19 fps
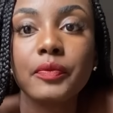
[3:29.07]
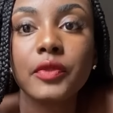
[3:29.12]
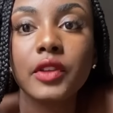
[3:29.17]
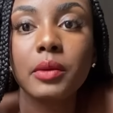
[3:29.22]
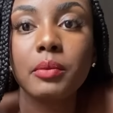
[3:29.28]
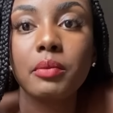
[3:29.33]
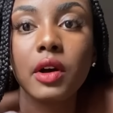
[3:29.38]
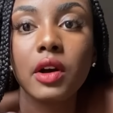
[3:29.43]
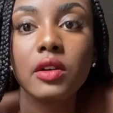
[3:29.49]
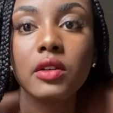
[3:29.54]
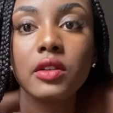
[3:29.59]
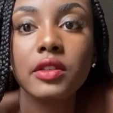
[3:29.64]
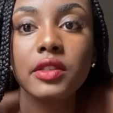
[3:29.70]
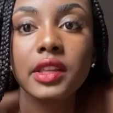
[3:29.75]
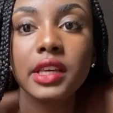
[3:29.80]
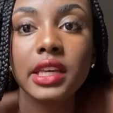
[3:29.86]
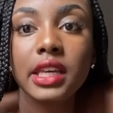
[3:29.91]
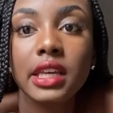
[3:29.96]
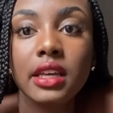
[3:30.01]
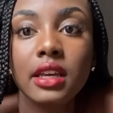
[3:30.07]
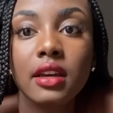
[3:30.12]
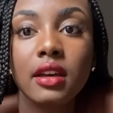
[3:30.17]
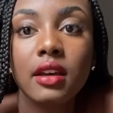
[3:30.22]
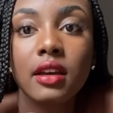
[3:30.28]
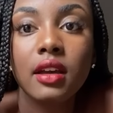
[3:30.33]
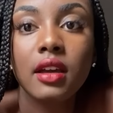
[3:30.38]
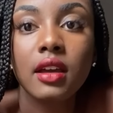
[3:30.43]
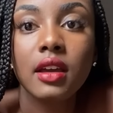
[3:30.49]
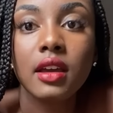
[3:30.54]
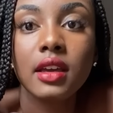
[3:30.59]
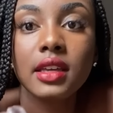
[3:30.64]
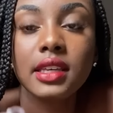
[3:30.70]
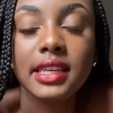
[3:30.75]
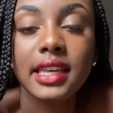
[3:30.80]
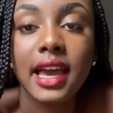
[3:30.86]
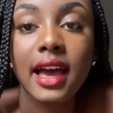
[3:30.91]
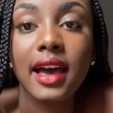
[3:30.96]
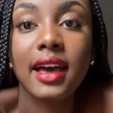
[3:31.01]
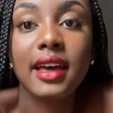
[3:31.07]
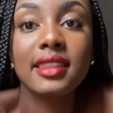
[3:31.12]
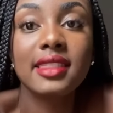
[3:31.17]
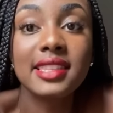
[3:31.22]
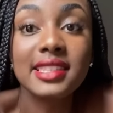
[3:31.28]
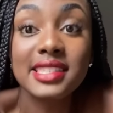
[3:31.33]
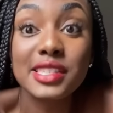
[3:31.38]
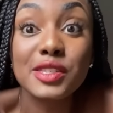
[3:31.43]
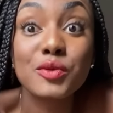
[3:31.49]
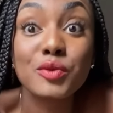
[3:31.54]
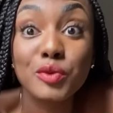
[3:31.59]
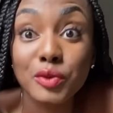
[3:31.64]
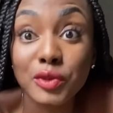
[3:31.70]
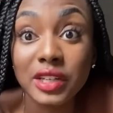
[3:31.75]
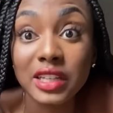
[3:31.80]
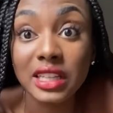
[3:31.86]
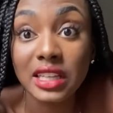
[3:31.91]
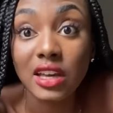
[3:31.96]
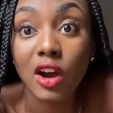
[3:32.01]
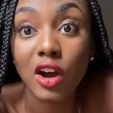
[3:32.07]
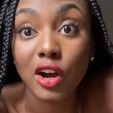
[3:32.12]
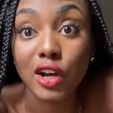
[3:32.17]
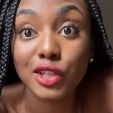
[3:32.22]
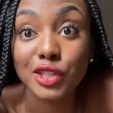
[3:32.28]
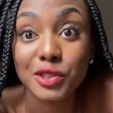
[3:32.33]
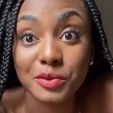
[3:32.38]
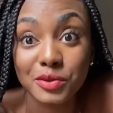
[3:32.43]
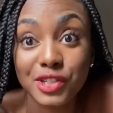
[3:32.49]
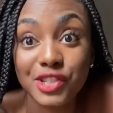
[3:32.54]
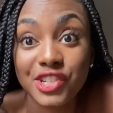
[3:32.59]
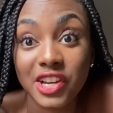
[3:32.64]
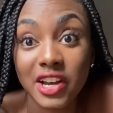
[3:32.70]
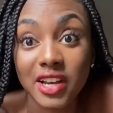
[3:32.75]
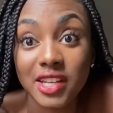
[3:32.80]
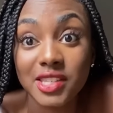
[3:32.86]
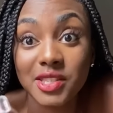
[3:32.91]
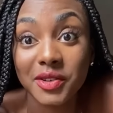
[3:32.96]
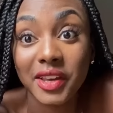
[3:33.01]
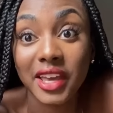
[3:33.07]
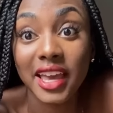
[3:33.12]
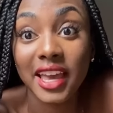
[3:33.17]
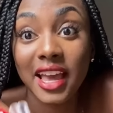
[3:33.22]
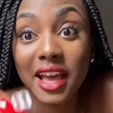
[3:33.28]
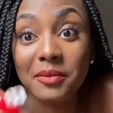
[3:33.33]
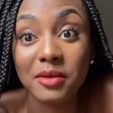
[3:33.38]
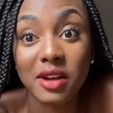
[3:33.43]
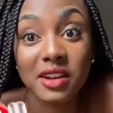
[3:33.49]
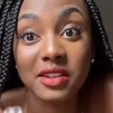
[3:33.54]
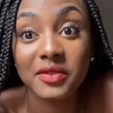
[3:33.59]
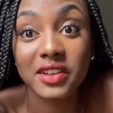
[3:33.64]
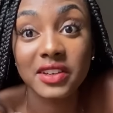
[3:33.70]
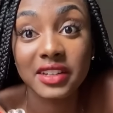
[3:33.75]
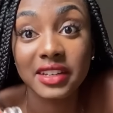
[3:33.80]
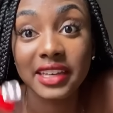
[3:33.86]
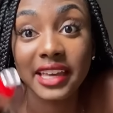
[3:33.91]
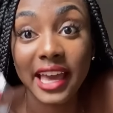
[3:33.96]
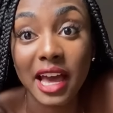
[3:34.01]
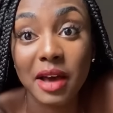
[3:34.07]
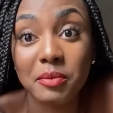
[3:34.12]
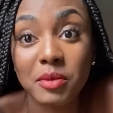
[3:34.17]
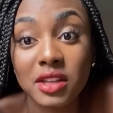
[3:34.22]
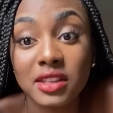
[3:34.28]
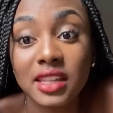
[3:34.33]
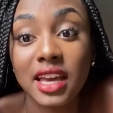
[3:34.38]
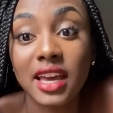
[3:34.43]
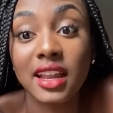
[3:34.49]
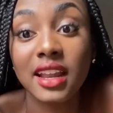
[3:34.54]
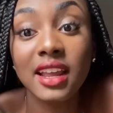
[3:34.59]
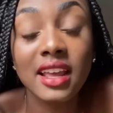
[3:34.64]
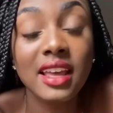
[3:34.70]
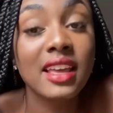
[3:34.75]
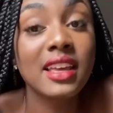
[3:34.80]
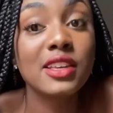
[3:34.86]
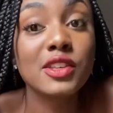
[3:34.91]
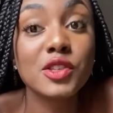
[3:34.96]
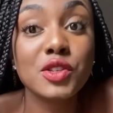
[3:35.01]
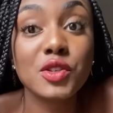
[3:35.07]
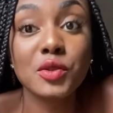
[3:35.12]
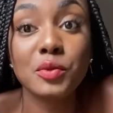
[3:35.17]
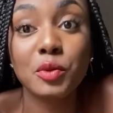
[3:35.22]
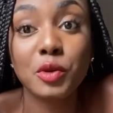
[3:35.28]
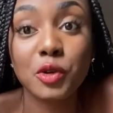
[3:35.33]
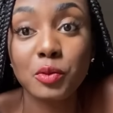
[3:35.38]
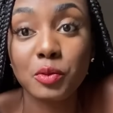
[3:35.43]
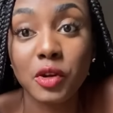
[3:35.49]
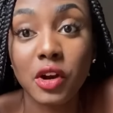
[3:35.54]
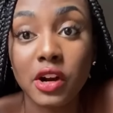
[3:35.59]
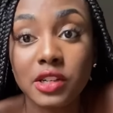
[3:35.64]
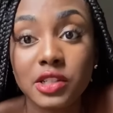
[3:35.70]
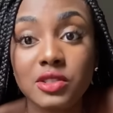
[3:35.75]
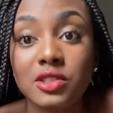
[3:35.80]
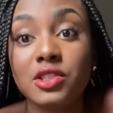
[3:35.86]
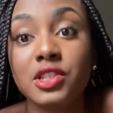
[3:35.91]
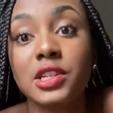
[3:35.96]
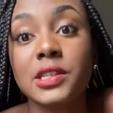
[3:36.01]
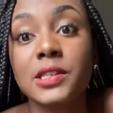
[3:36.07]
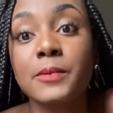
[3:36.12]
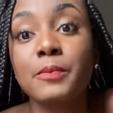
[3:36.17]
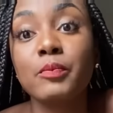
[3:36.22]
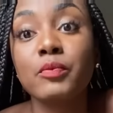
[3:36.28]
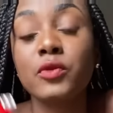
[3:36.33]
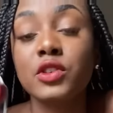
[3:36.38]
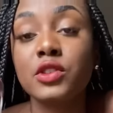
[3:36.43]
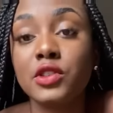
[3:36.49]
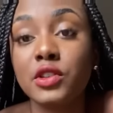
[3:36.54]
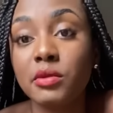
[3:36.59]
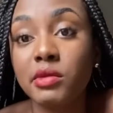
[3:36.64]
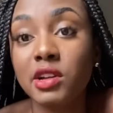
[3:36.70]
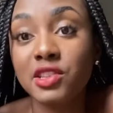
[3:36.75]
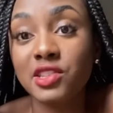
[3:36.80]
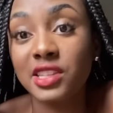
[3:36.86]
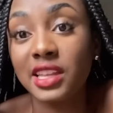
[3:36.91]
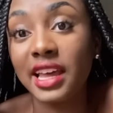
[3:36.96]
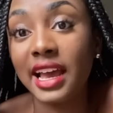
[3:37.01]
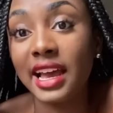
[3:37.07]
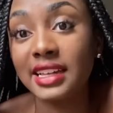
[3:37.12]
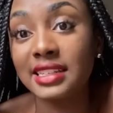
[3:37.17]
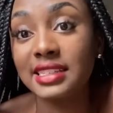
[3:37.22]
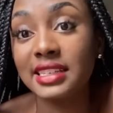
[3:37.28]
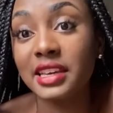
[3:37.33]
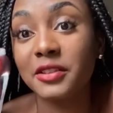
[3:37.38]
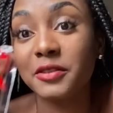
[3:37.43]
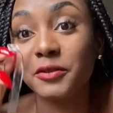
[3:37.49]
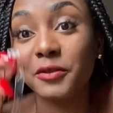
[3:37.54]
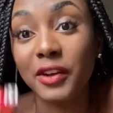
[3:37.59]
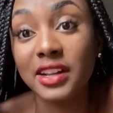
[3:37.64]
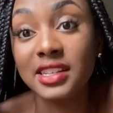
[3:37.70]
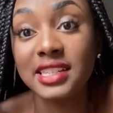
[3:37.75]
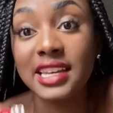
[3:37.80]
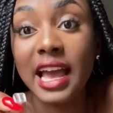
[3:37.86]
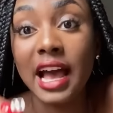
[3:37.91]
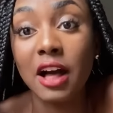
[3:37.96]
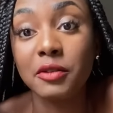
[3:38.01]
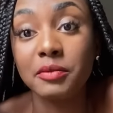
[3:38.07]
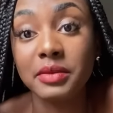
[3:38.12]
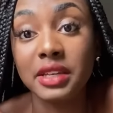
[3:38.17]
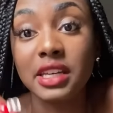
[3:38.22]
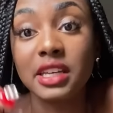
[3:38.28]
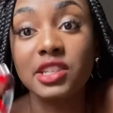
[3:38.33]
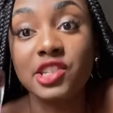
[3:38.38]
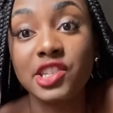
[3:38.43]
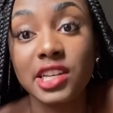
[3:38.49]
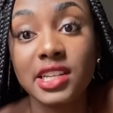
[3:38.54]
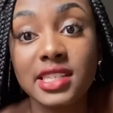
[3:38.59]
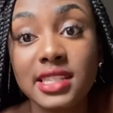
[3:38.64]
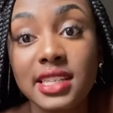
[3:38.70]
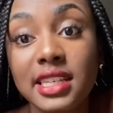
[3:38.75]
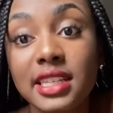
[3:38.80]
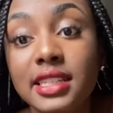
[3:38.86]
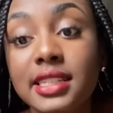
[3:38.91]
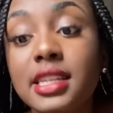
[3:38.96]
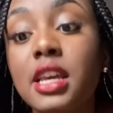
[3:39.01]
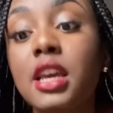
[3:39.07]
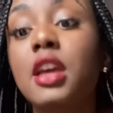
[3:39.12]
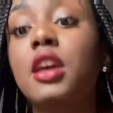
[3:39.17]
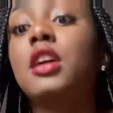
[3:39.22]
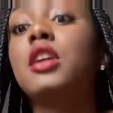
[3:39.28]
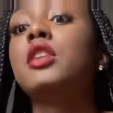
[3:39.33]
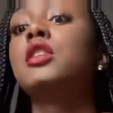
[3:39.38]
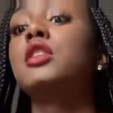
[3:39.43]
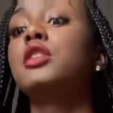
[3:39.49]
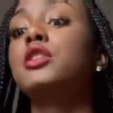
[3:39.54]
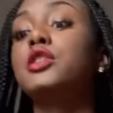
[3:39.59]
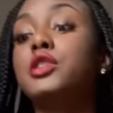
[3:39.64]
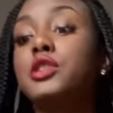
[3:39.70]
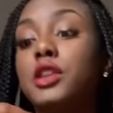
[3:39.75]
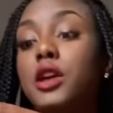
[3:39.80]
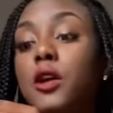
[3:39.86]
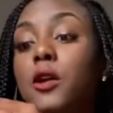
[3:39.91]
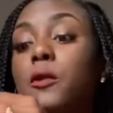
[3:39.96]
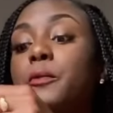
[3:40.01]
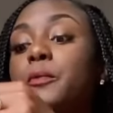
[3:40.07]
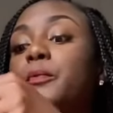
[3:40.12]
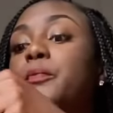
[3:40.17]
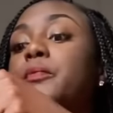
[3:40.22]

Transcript: buckle thingy? Yeah, this is really hard to adjust, okay? I'm not even gonna cap on that. Super duper hard to adjust, so much that I had to get a friend to help me adjust it. So